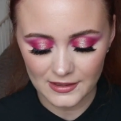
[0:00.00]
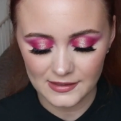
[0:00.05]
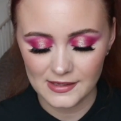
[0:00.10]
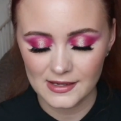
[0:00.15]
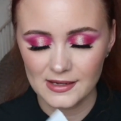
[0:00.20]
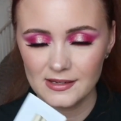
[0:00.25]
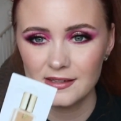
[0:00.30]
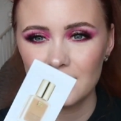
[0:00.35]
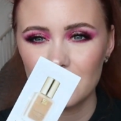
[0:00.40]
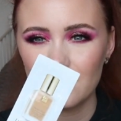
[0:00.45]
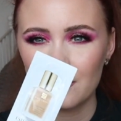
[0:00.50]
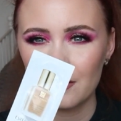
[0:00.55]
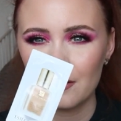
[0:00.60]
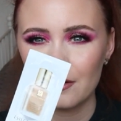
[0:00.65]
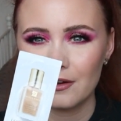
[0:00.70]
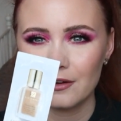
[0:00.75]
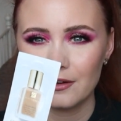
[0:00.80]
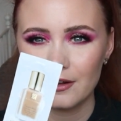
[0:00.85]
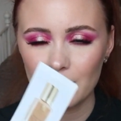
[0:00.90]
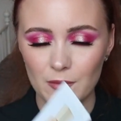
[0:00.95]
this Estee
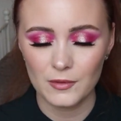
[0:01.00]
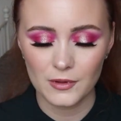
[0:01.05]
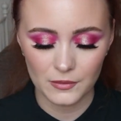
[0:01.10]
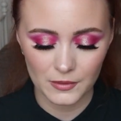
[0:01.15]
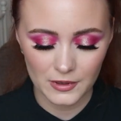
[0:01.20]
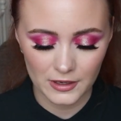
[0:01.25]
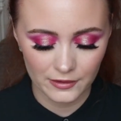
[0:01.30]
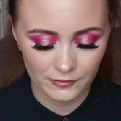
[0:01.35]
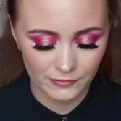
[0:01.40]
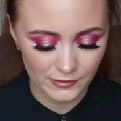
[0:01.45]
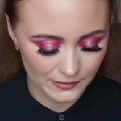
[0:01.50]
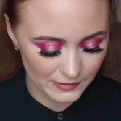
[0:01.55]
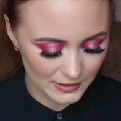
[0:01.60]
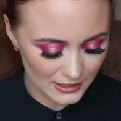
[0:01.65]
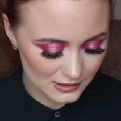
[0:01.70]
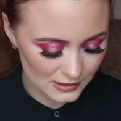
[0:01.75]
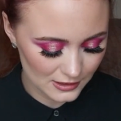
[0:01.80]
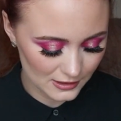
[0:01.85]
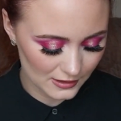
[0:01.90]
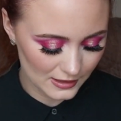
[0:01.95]
Lauder Double Wear
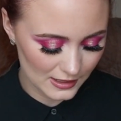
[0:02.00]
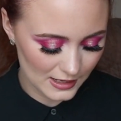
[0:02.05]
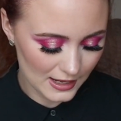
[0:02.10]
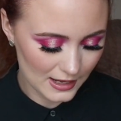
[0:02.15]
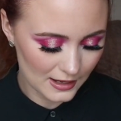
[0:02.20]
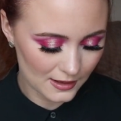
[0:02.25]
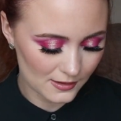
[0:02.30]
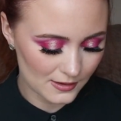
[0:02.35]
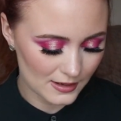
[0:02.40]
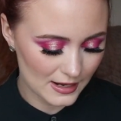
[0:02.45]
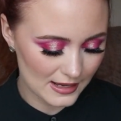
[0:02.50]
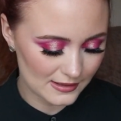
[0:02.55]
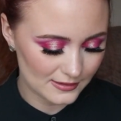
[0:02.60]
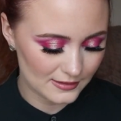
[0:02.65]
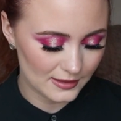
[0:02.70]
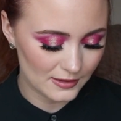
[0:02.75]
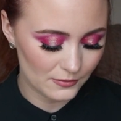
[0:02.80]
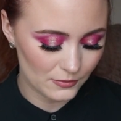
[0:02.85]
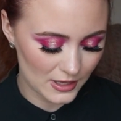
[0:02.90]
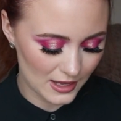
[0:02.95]
Foundation, and
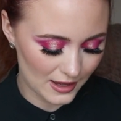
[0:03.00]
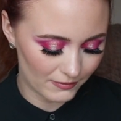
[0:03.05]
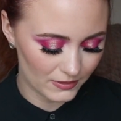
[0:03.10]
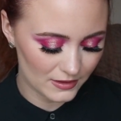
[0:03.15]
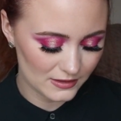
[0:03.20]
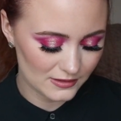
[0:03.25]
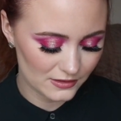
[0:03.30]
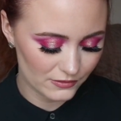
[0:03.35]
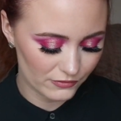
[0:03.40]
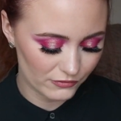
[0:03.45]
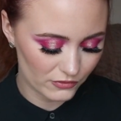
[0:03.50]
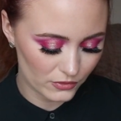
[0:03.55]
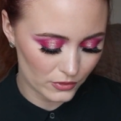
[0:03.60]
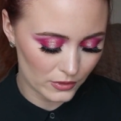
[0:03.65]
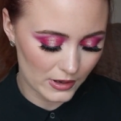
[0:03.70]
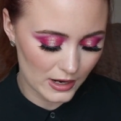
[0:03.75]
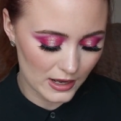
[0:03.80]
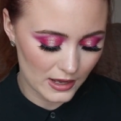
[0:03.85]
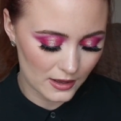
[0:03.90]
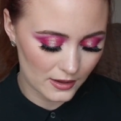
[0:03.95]
lastly we have this
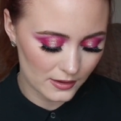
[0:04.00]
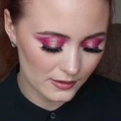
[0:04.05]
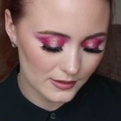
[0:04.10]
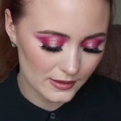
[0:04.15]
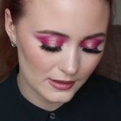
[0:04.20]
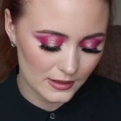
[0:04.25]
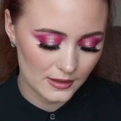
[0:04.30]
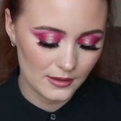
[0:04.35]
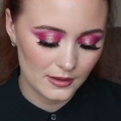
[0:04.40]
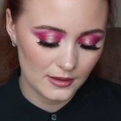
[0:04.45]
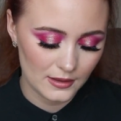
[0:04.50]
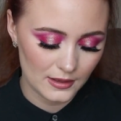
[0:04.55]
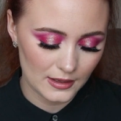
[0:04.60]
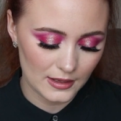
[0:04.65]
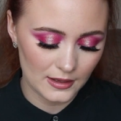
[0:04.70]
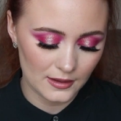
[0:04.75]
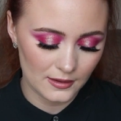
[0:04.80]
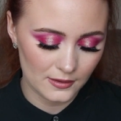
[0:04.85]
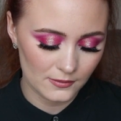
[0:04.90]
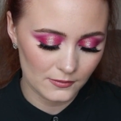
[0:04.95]
Sephora
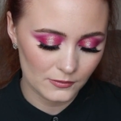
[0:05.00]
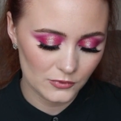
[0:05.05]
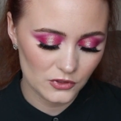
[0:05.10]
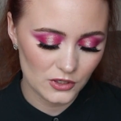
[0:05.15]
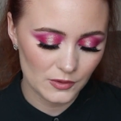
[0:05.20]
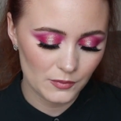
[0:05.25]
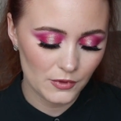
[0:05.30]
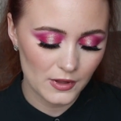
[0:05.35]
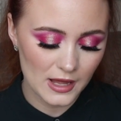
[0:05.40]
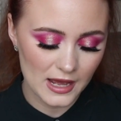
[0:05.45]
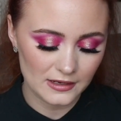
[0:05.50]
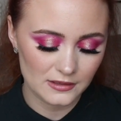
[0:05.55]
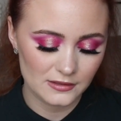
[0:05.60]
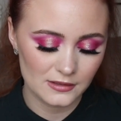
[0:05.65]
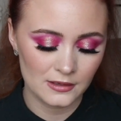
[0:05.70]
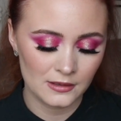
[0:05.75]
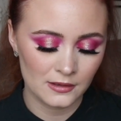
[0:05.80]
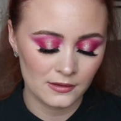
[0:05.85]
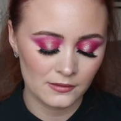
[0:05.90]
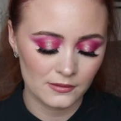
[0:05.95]
triple
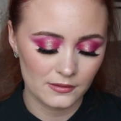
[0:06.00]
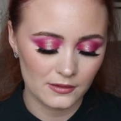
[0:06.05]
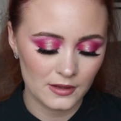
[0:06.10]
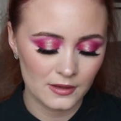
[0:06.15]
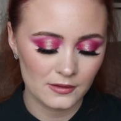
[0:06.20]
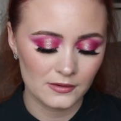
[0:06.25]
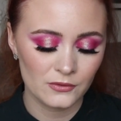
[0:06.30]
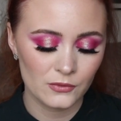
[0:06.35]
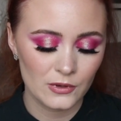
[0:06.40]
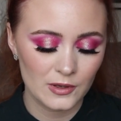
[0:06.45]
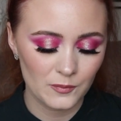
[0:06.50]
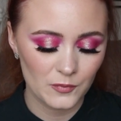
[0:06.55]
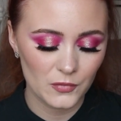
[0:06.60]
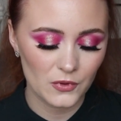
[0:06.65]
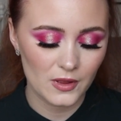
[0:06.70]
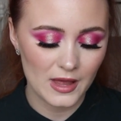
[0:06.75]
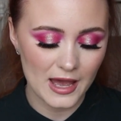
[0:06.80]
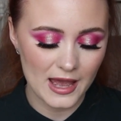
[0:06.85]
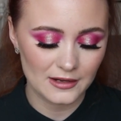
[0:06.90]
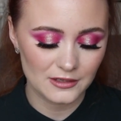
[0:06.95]
action
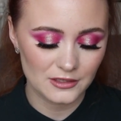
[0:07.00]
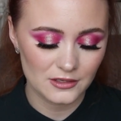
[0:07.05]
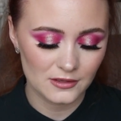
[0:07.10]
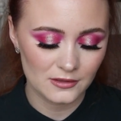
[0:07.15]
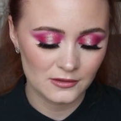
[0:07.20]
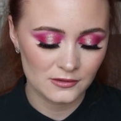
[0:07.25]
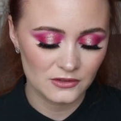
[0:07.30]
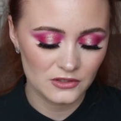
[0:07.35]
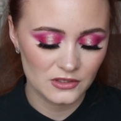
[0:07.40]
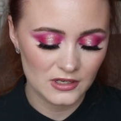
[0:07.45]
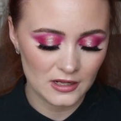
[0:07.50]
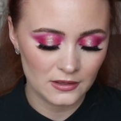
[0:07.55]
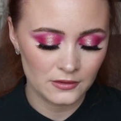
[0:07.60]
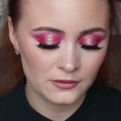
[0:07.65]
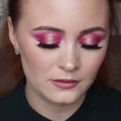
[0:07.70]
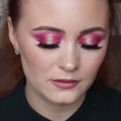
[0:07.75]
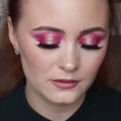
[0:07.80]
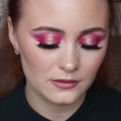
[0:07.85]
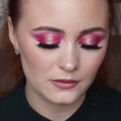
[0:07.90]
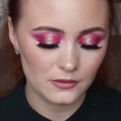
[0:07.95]

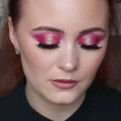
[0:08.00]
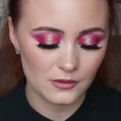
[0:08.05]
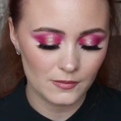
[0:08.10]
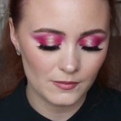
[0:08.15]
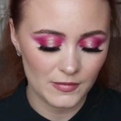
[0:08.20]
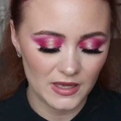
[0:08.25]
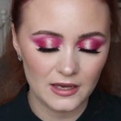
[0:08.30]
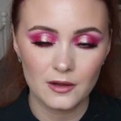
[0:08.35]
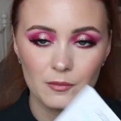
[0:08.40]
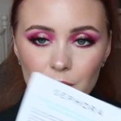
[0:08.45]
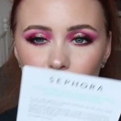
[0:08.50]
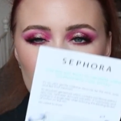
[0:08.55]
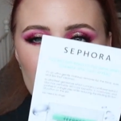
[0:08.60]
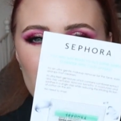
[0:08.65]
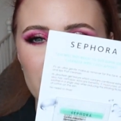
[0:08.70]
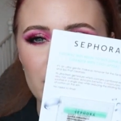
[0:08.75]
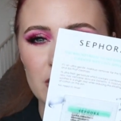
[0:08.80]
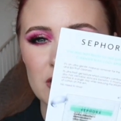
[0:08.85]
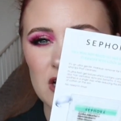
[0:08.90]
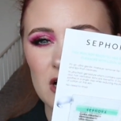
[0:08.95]
gentle makeup
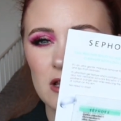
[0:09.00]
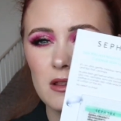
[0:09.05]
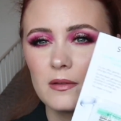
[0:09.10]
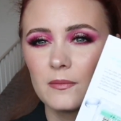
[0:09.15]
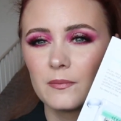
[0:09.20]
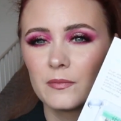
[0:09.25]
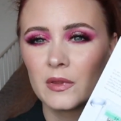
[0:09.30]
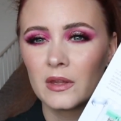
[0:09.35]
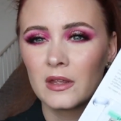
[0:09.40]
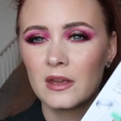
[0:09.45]
remover gel.